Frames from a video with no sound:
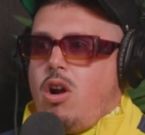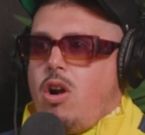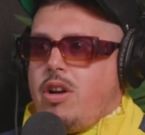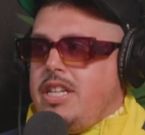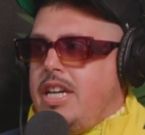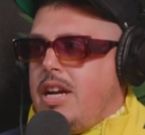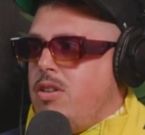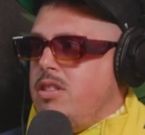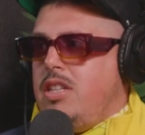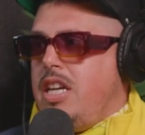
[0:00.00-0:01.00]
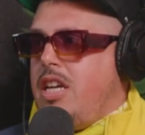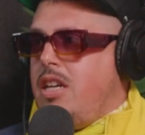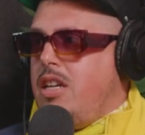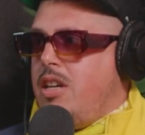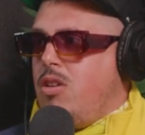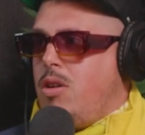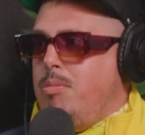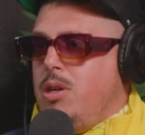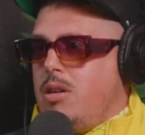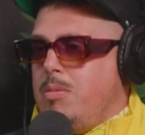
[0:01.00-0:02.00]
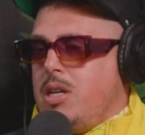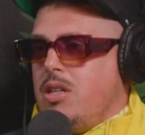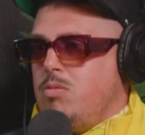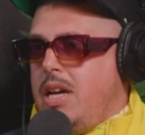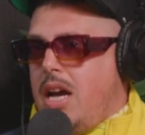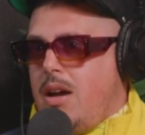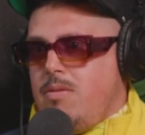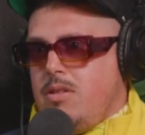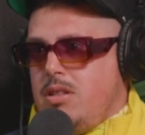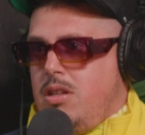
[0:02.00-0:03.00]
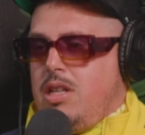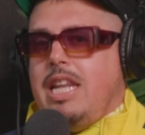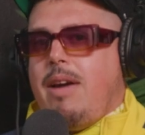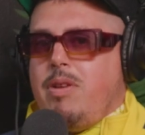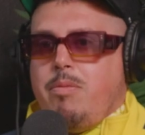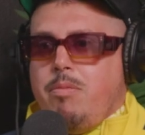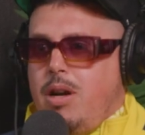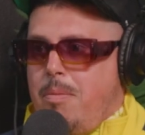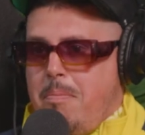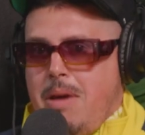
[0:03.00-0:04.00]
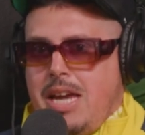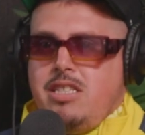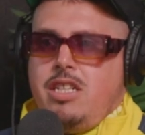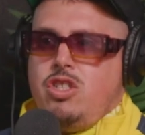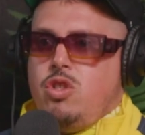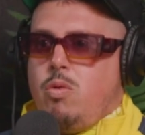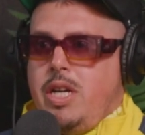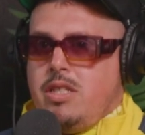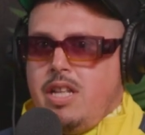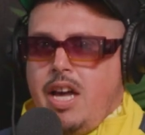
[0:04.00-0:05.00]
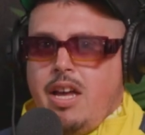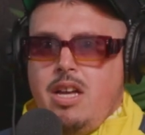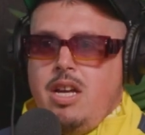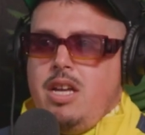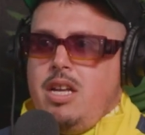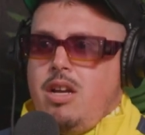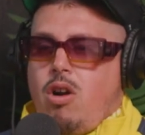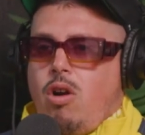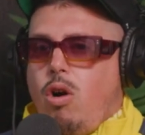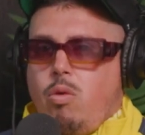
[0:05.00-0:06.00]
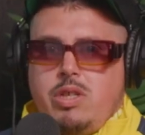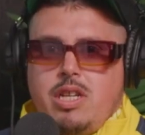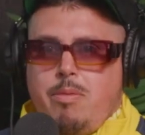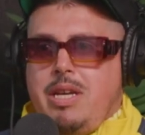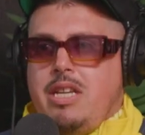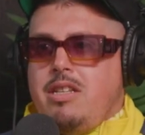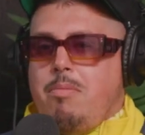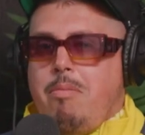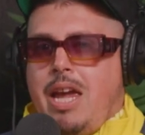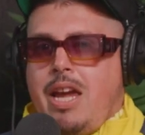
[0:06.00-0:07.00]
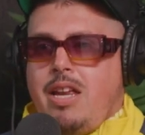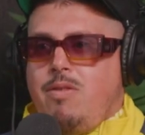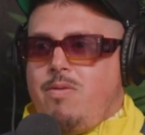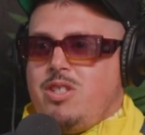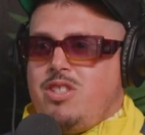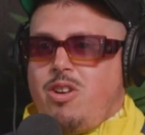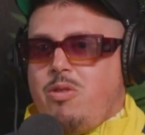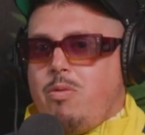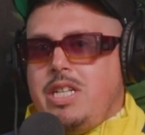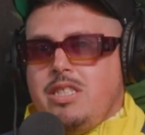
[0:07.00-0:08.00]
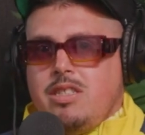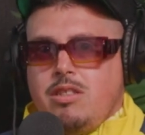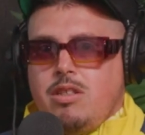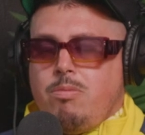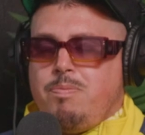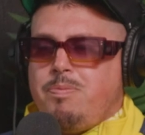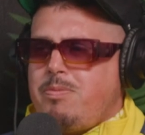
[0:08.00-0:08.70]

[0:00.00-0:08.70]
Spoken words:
are guaranteed in our book because we have 11 amazing joints that are always going to be in demand for certain reasons. So